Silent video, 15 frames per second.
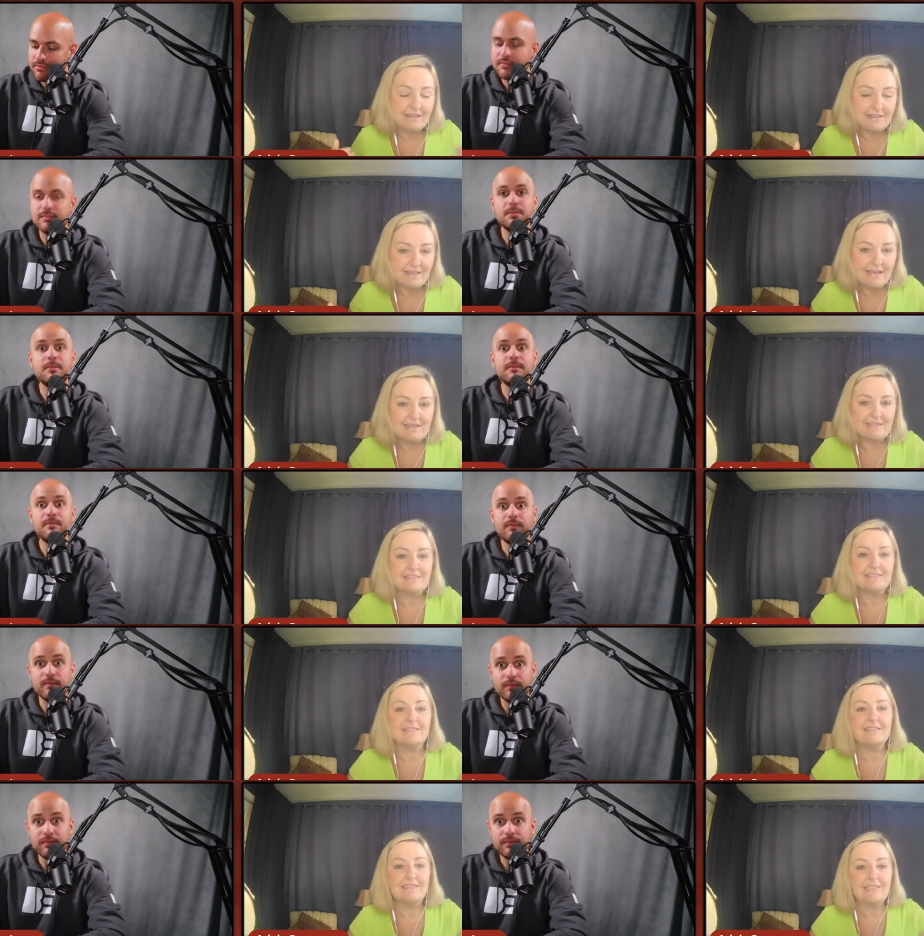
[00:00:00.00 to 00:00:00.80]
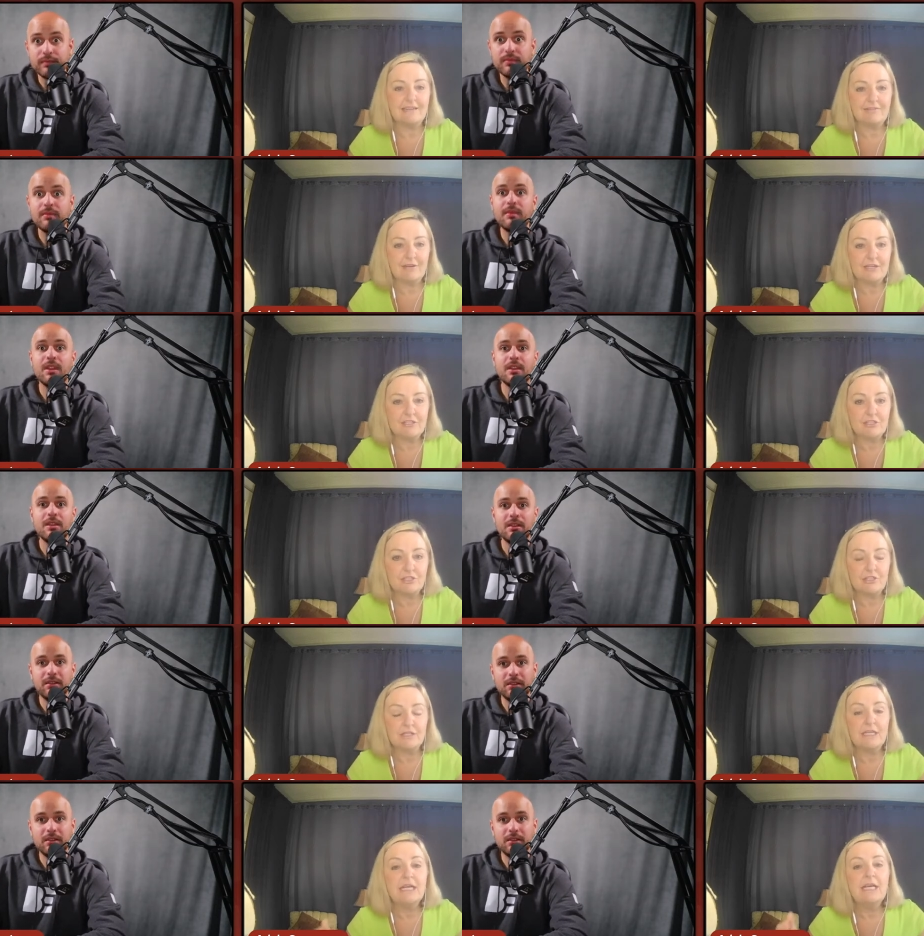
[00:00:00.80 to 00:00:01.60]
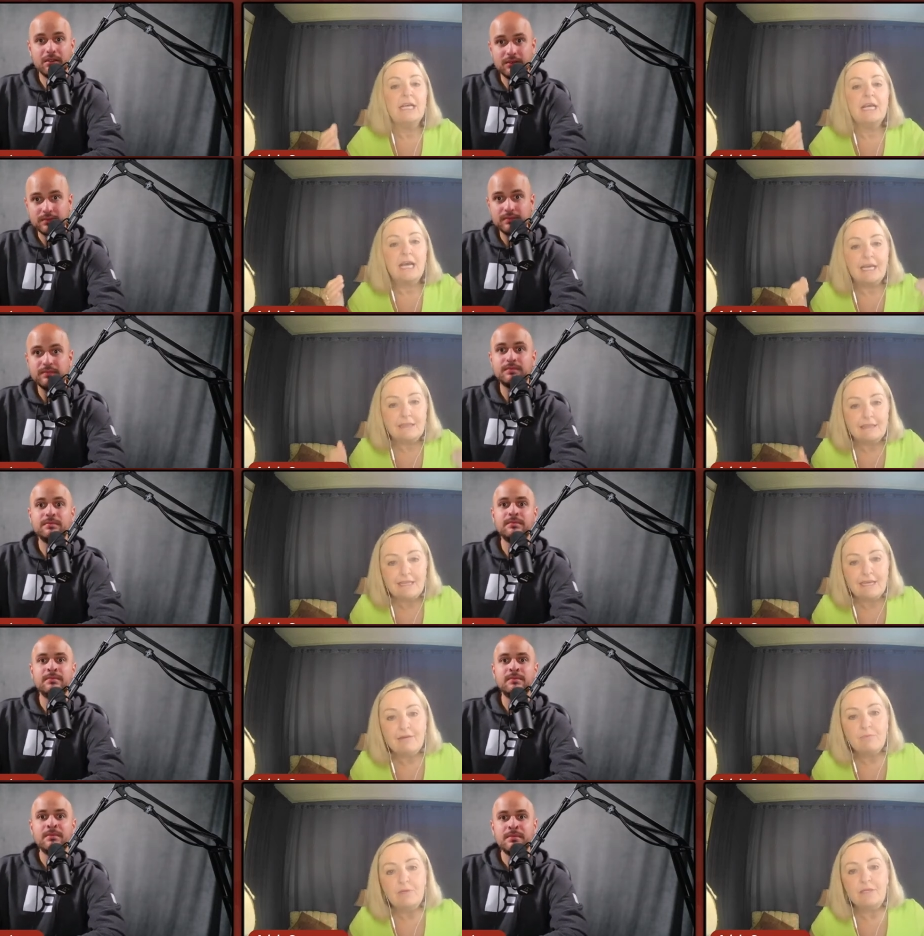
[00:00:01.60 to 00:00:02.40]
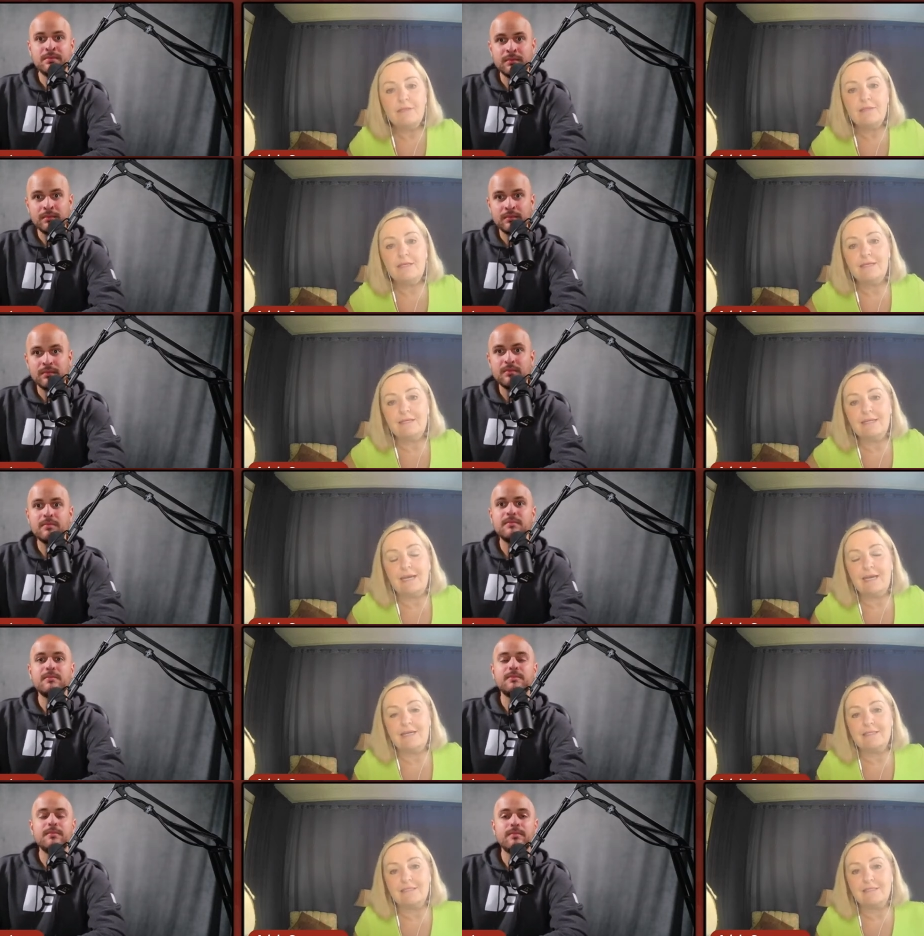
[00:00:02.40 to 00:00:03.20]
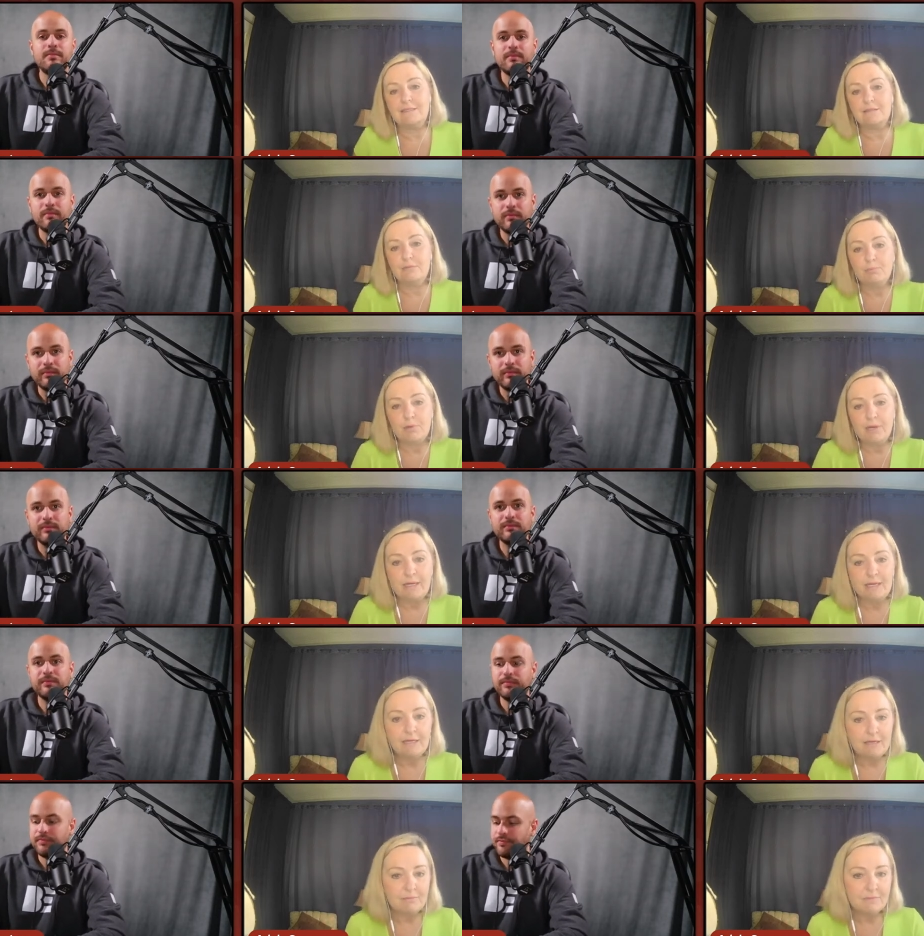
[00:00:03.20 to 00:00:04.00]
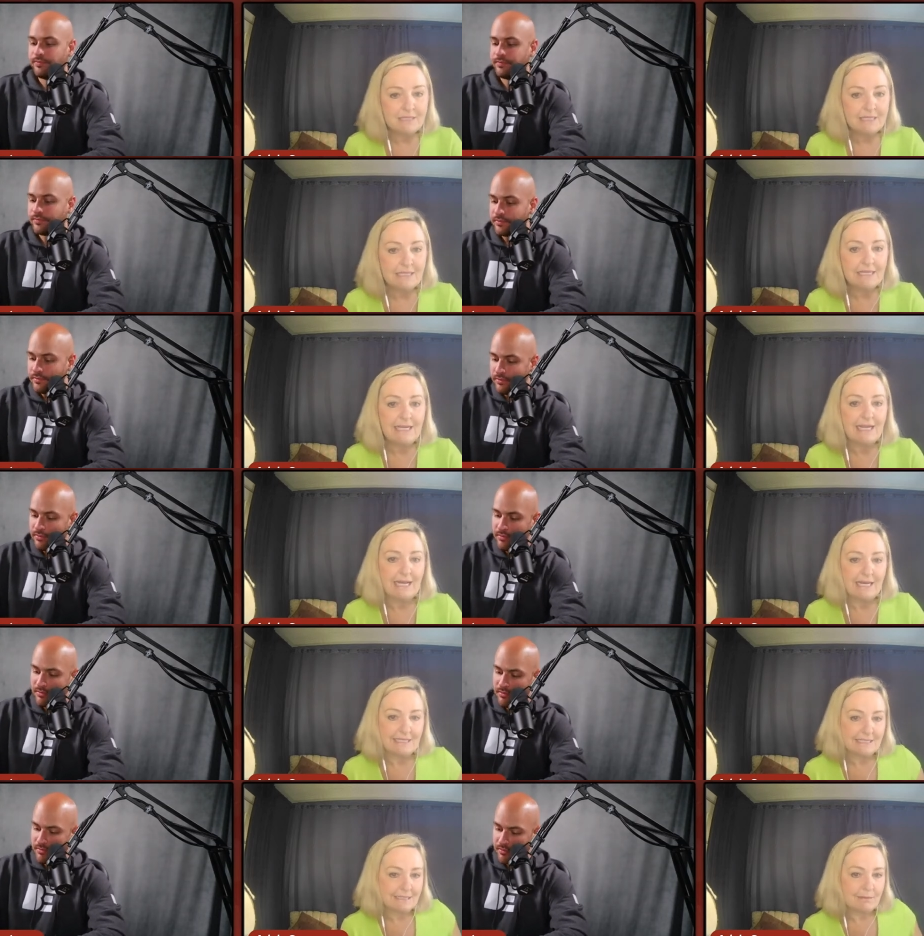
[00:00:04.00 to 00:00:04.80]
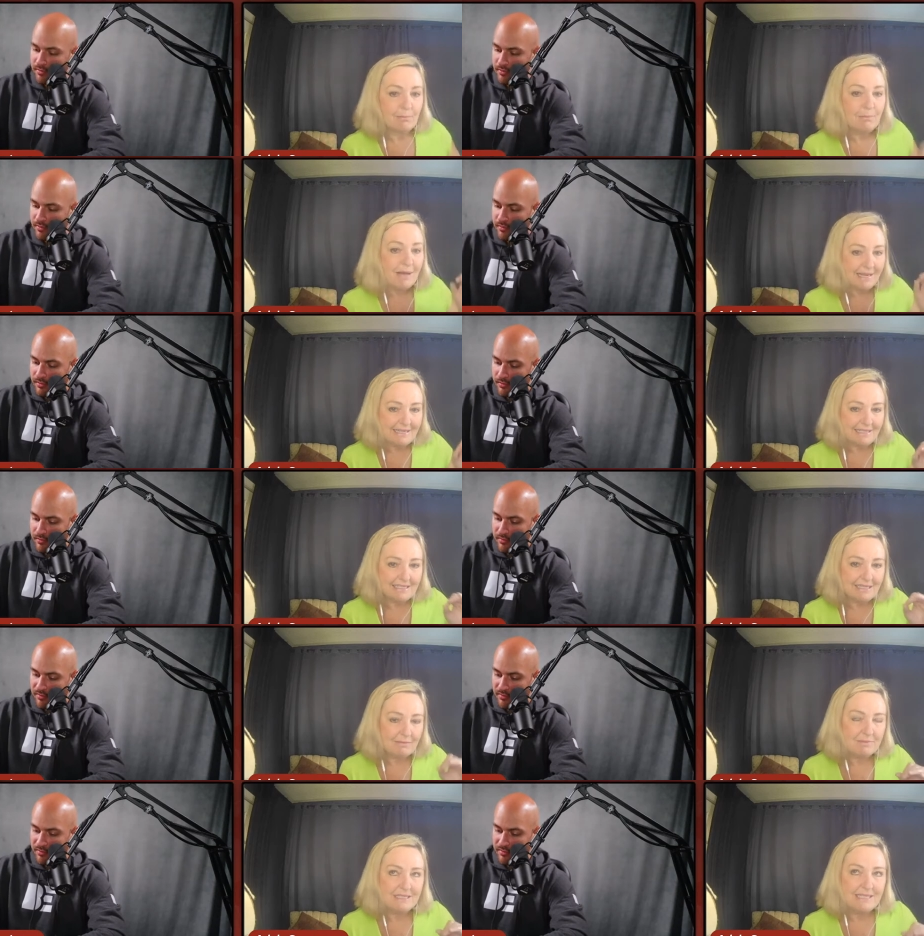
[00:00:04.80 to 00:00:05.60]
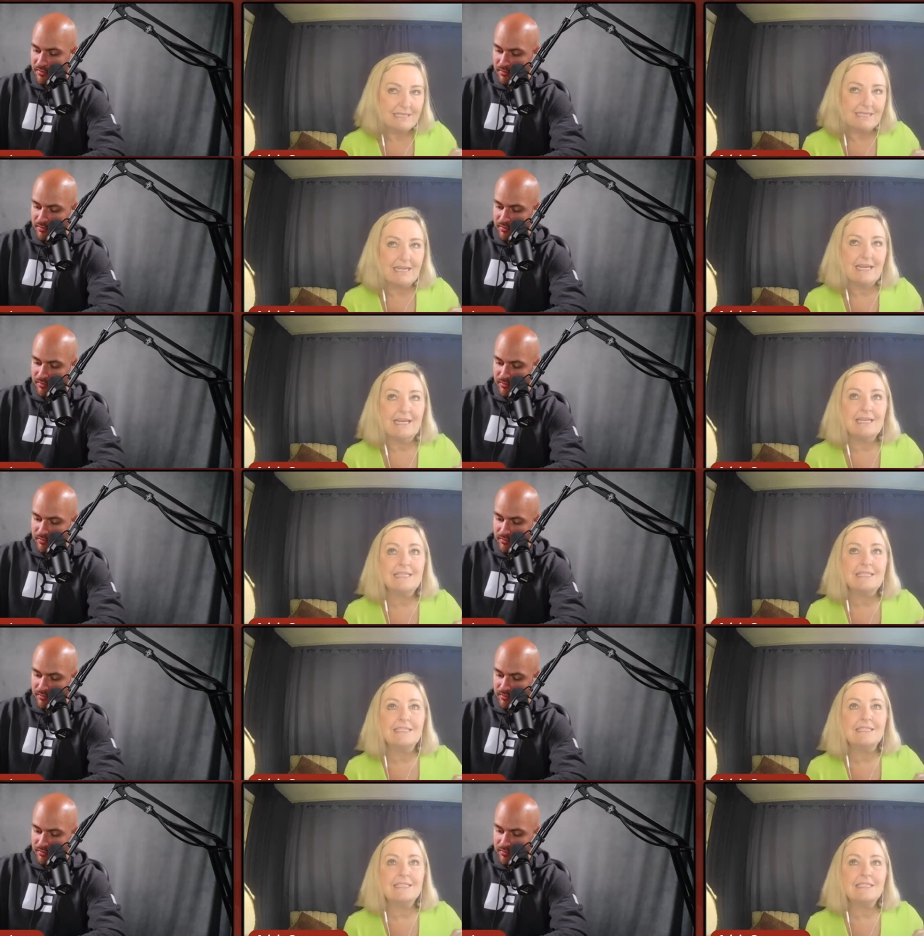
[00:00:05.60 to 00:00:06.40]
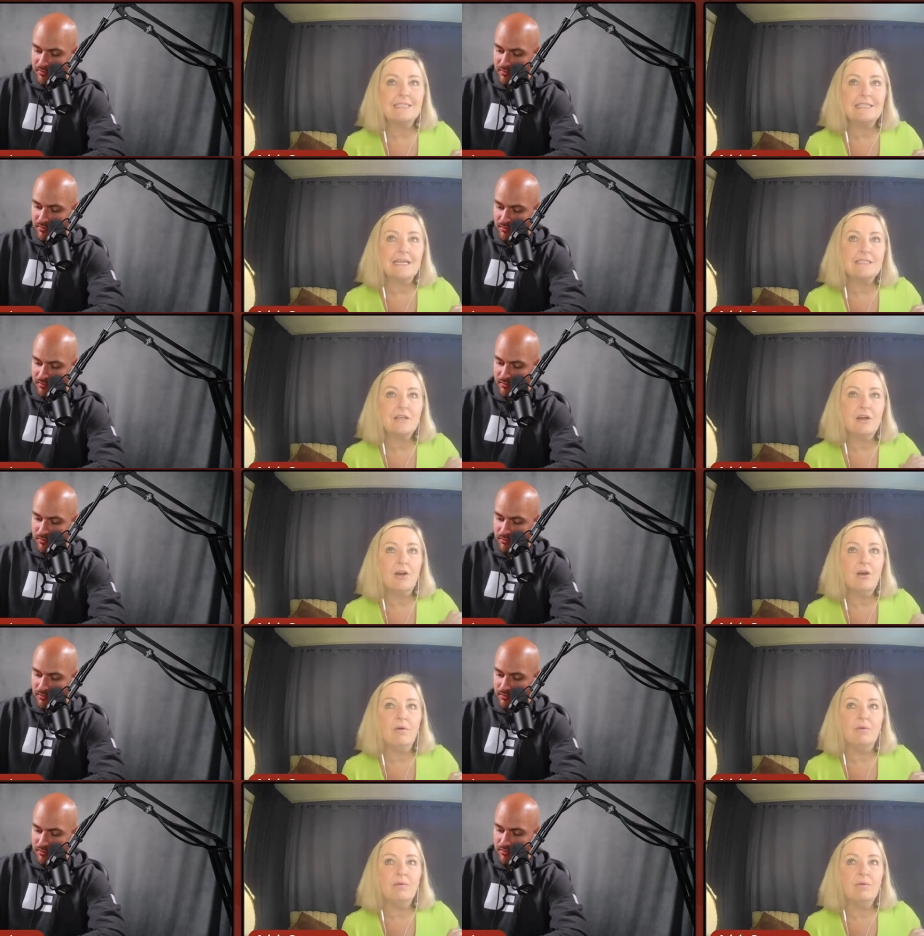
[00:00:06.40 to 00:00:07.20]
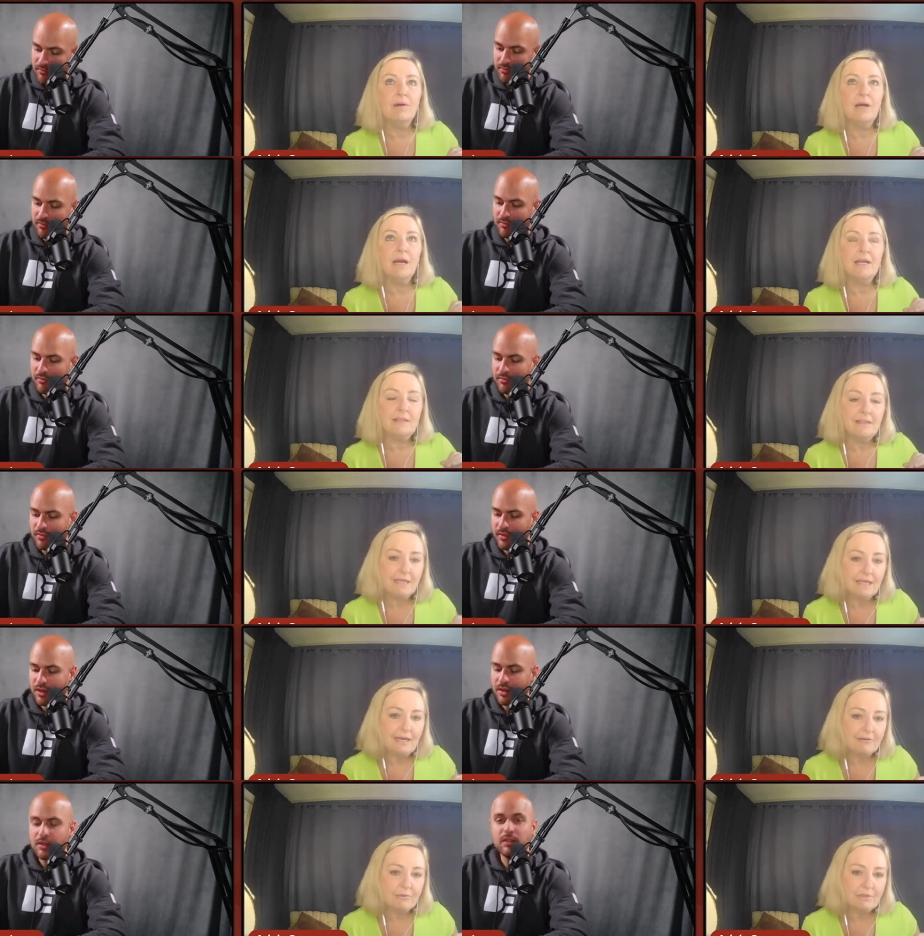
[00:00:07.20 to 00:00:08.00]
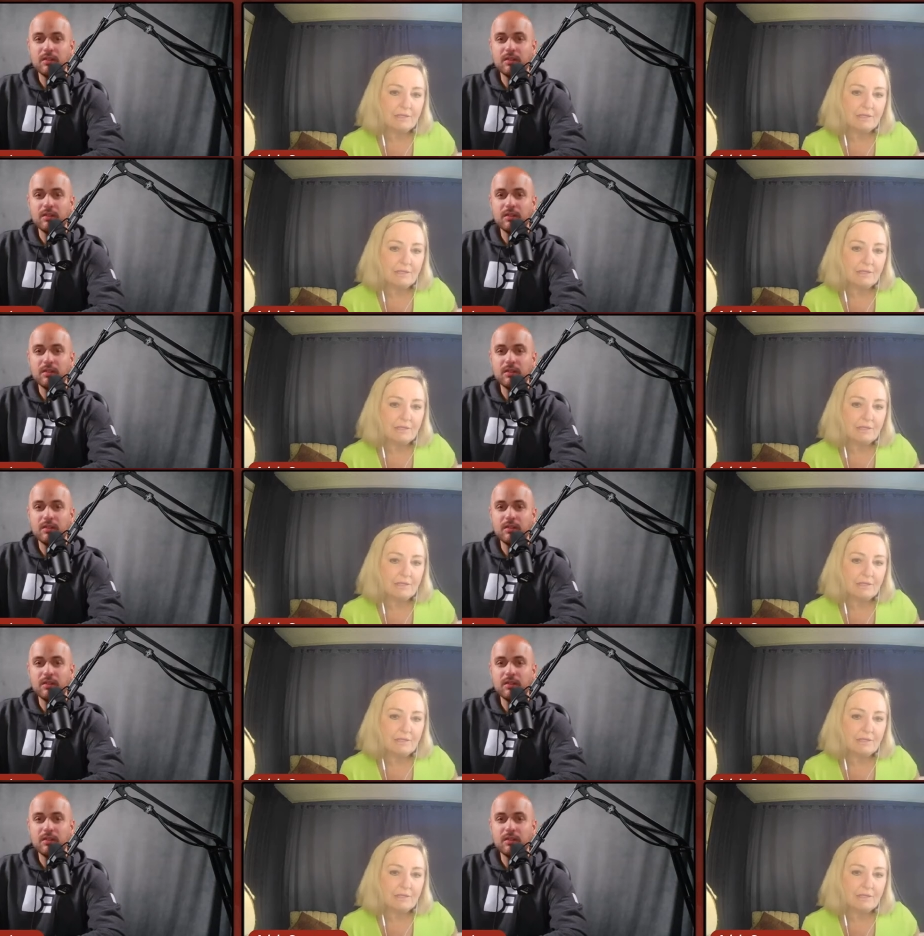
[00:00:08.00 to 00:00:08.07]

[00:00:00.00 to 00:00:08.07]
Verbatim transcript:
Speaker 1: that direction. And then we think last. The brain comes in last, the mind comes in last and says, Oh, I think I would